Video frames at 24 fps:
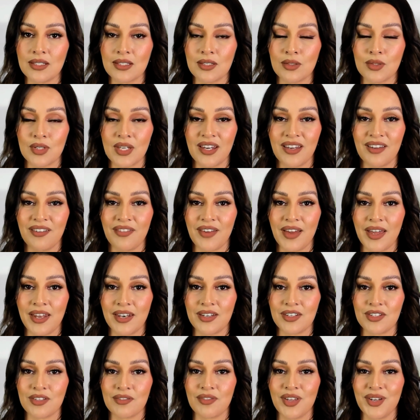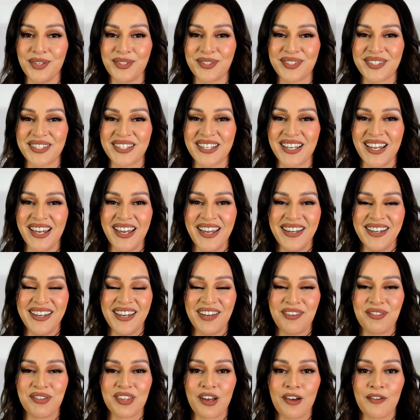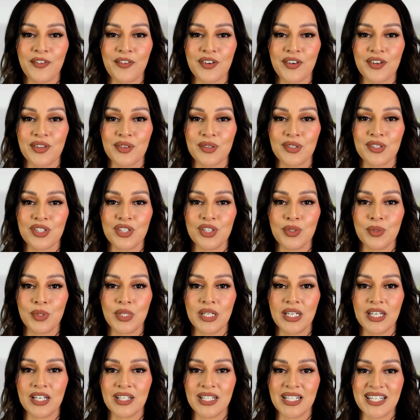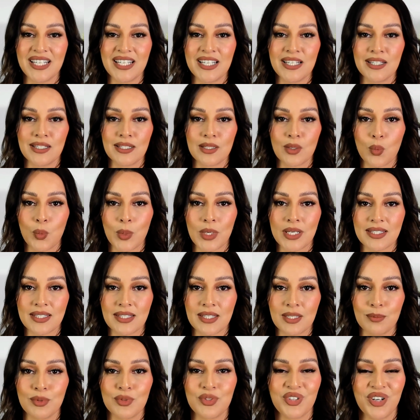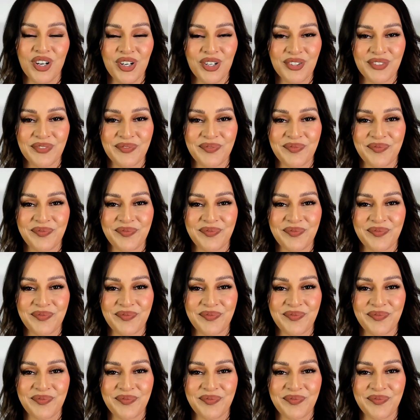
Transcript: so take advantage of those. And without further ado, here is Wesley Boudreaux.